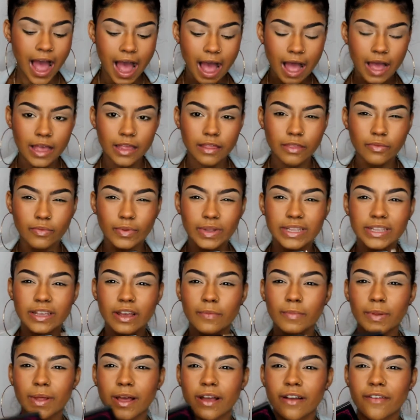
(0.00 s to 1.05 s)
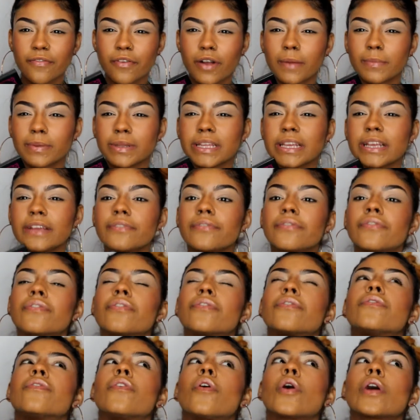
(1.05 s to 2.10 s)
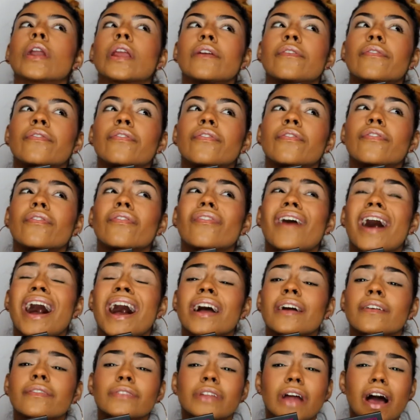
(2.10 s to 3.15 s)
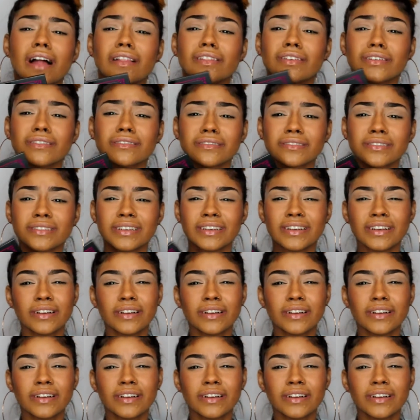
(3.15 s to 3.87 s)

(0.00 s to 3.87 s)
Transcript: uh, it's retail for I believe $45